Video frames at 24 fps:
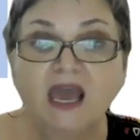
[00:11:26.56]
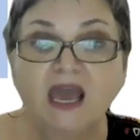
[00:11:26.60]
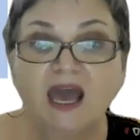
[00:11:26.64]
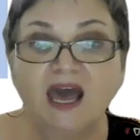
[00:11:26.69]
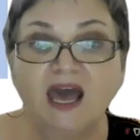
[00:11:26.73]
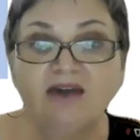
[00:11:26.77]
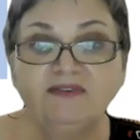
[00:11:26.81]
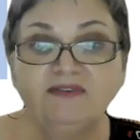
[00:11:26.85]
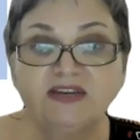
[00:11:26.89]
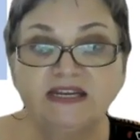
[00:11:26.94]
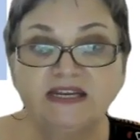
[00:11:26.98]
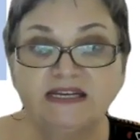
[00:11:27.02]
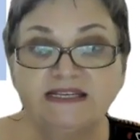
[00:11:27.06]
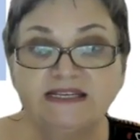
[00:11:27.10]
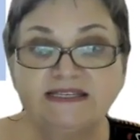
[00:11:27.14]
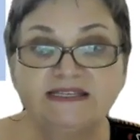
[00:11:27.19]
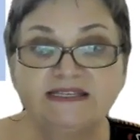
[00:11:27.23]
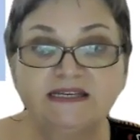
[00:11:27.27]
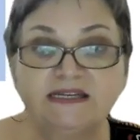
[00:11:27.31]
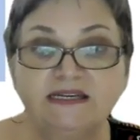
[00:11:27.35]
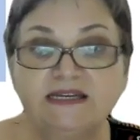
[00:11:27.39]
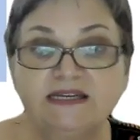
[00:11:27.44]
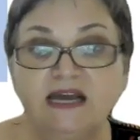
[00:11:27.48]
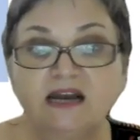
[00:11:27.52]
Evidence
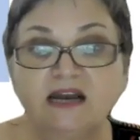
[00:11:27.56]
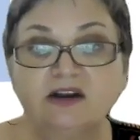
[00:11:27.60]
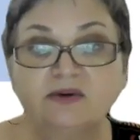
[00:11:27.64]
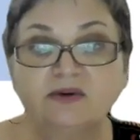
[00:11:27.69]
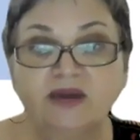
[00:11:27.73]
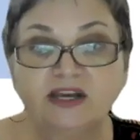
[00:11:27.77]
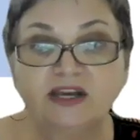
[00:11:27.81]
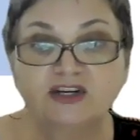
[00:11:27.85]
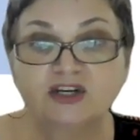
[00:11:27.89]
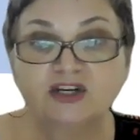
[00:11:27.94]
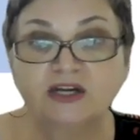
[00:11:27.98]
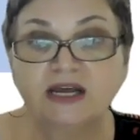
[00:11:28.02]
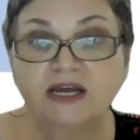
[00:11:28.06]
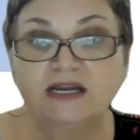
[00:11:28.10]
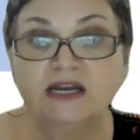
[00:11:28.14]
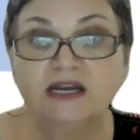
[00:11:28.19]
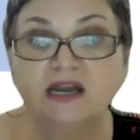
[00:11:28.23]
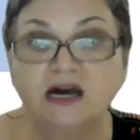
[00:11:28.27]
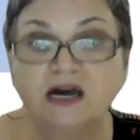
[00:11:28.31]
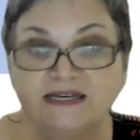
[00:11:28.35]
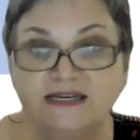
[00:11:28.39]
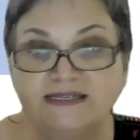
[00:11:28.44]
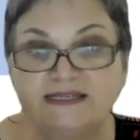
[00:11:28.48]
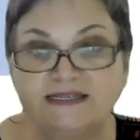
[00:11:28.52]
and declaration
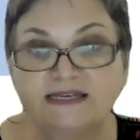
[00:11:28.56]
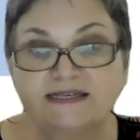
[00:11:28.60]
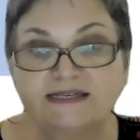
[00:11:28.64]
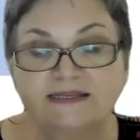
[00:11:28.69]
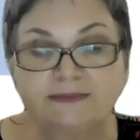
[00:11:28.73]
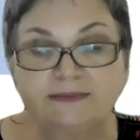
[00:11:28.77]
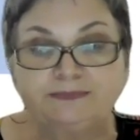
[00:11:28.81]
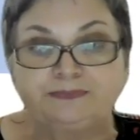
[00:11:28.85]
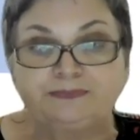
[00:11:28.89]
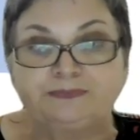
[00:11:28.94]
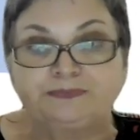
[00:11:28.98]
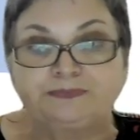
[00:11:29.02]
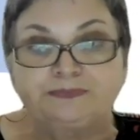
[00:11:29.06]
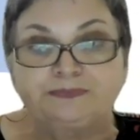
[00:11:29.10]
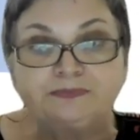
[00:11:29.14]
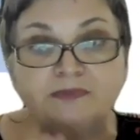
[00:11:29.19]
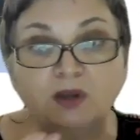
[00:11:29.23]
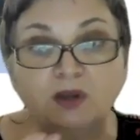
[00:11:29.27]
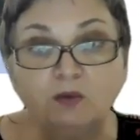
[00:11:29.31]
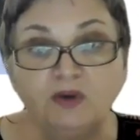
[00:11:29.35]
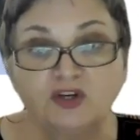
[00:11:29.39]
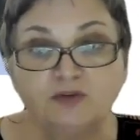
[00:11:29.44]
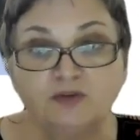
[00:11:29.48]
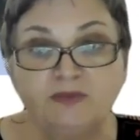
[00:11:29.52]
analysis,
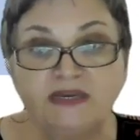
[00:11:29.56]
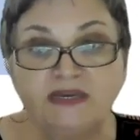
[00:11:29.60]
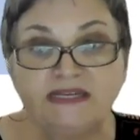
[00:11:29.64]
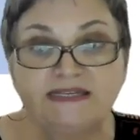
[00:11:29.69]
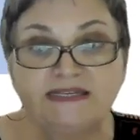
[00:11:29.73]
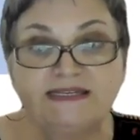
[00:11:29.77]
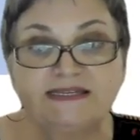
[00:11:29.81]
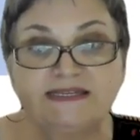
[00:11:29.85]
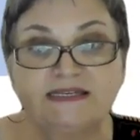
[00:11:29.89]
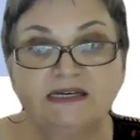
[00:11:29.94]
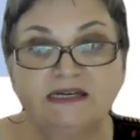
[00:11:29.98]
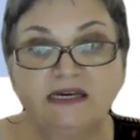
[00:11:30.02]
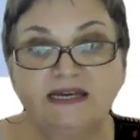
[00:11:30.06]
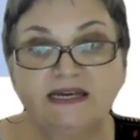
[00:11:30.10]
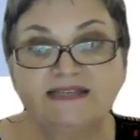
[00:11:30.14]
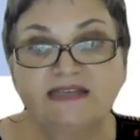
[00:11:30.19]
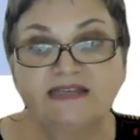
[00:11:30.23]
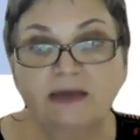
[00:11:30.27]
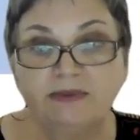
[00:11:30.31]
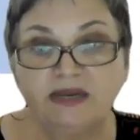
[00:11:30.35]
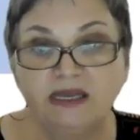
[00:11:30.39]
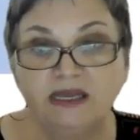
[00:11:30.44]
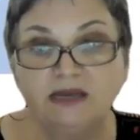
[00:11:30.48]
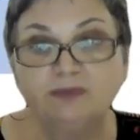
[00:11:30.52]
which means
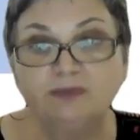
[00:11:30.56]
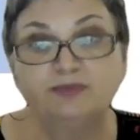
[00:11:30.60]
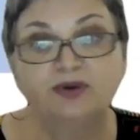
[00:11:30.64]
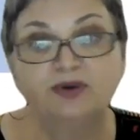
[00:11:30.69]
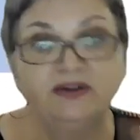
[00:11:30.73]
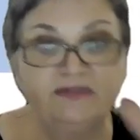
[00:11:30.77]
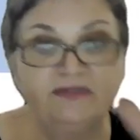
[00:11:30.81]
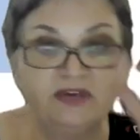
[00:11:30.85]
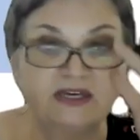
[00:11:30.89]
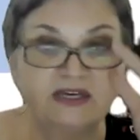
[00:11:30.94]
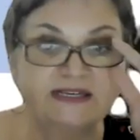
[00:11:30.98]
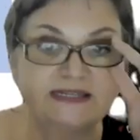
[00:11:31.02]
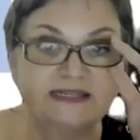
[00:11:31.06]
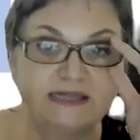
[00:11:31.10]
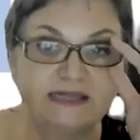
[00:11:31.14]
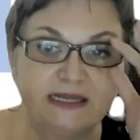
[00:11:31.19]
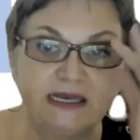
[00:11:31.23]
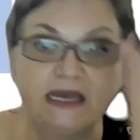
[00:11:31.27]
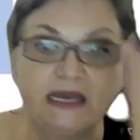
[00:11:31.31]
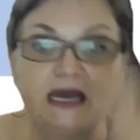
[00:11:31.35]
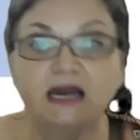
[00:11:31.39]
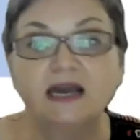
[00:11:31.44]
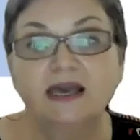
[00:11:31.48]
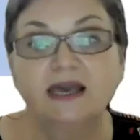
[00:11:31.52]
examining
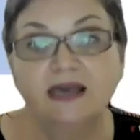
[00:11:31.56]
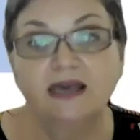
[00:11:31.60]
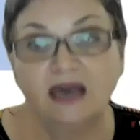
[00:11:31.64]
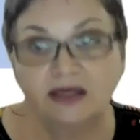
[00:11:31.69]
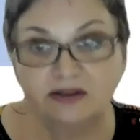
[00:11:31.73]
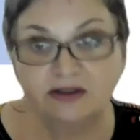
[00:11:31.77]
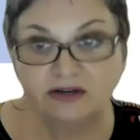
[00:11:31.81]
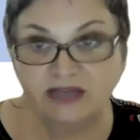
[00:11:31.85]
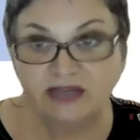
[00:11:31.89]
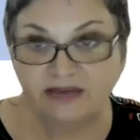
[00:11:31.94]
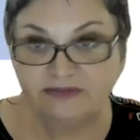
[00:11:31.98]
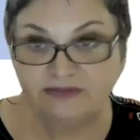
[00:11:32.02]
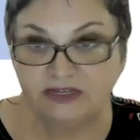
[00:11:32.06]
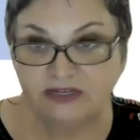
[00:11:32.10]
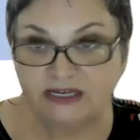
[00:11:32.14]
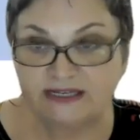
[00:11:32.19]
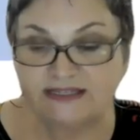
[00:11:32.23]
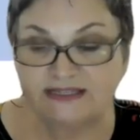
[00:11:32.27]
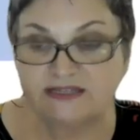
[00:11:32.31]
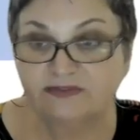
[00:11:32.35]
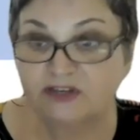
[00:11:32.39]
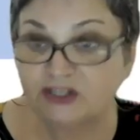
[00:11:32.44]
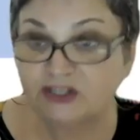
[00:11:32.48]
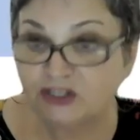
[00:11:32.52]
previously gathered
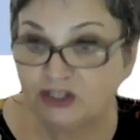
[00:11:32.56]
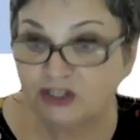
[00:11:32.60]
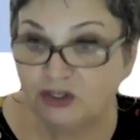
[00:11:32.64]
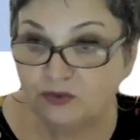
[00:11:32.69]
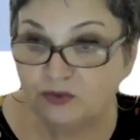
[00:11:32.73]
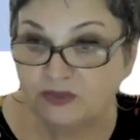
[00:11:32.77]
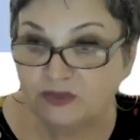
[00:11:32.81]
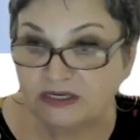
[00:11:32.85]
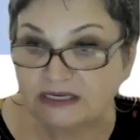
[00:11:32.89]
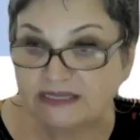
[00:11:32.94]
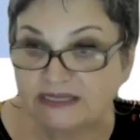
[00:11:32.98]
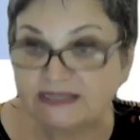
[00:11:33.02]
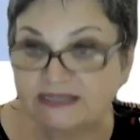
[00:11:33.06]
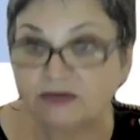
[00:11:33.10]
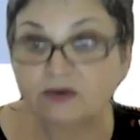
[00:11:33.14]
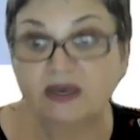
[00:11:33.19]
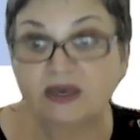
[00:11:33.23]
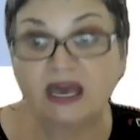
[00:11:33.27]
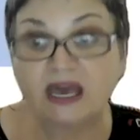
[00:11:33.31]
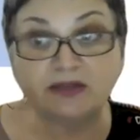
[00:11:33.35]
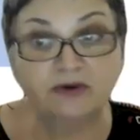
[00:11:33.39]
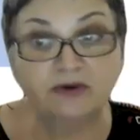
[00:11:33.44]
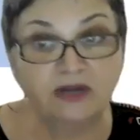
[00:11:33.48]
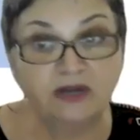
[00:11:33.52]
evidence of a student, so
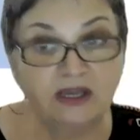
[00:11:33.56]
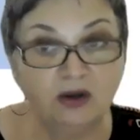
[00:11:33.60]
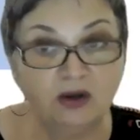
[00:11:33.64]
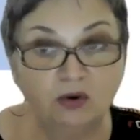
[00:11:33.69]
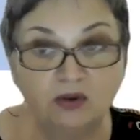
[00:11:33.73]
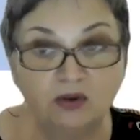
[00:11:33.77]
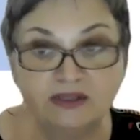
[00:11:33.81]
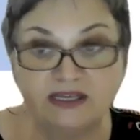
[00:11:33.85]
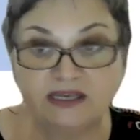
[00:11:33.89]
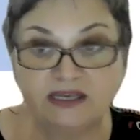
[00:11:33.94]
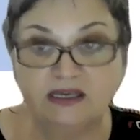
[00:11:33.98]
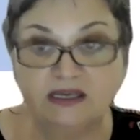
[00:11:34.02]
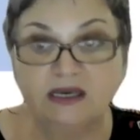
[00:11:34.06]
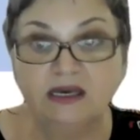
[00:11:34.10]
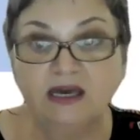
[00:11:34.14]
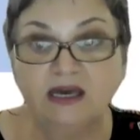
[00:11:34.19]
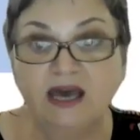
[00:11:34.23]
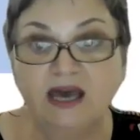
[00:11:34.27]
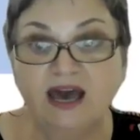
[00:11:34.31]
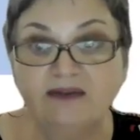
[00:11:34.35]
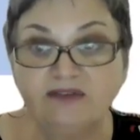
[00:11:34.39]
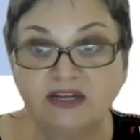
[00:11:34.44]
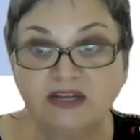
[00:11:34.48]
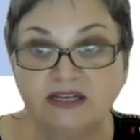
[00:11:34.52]
gathering all the
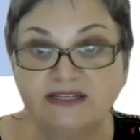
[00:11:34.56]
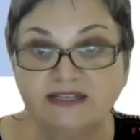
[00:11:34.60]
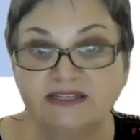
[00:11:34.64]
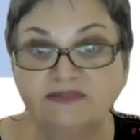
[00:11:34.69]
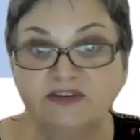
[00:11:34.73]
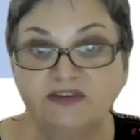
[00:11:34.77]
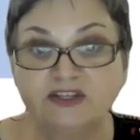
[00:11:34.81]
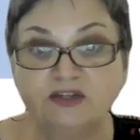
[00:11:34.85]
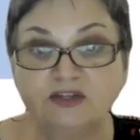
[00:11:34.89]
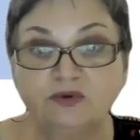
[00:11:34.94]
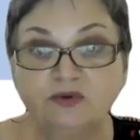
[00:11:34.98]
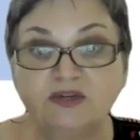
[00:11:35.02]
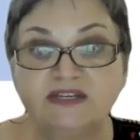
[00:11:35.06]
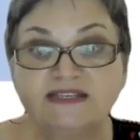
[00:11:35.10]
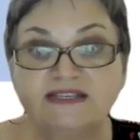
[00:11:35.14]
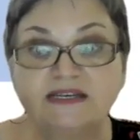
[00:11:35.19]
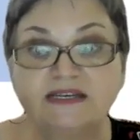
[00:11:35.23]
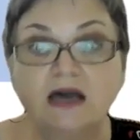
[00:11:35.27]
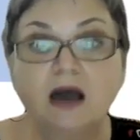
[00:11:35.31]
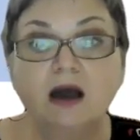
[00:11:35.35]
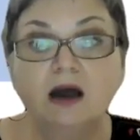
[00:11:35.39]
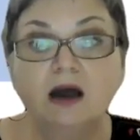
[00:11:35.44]
evidence of a student's